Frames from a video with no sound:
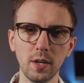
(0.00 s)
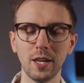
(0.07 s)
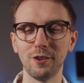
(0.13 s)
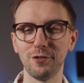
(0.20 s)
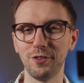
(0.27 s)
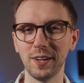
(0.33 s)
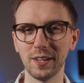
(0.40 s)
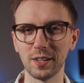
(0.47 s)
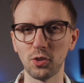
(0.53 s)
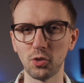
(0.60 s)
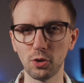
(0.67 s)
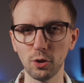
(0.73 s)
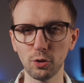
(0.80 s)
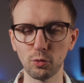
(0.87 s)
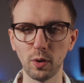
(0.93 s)
In fact, a
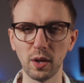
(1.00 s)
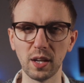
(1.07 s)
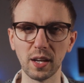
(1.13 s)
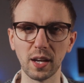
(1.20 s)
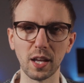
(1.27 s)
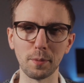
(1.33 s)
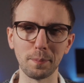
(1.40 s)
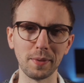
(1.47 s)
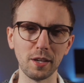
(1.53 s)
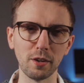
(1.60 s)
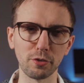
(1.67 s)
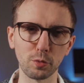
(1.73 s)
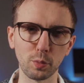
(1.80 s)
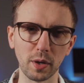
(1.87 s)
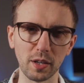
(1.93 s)
stock trading at a P E
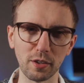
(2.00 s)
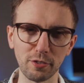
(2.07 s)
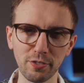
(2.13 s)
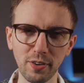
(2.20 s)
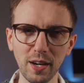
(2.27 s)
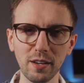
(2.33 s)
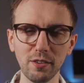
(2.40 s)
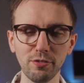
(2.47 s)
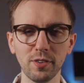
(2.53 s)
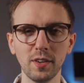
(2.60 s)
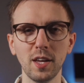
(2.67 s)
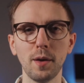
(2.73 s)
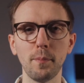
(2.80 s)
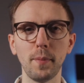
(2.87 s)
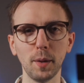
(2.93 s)
of twenty-five
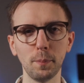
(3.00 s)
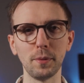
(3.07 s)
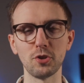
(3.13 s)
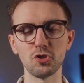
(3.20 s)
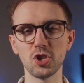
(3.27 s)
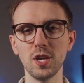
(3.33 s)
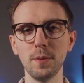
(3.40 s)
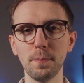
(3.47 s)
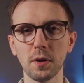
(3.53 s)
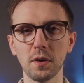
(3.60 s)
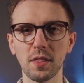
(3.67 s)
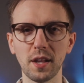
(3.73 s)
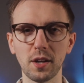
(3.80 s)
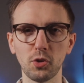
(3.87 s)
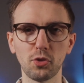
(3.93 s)
might be cheaper
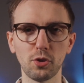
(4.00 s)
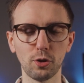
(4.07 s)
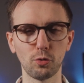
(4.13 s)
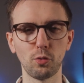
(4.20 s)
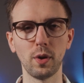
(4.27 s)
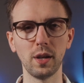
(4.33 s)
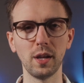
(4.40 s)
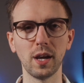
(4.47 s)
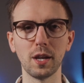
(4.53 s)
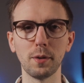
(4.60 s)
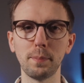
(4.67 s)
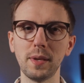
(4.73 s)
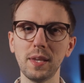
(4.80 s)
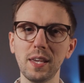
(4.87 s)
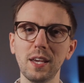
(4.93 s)
than a stock trading at a
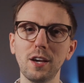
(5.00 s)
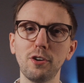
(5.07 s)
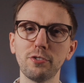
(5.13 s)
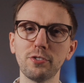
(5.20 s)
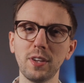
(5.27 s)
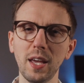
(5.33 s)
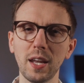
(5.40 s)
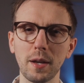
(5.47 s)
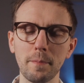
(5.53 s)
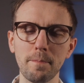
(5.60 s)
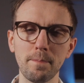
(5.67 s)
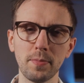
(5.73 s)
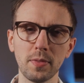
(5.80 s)
P E of ten.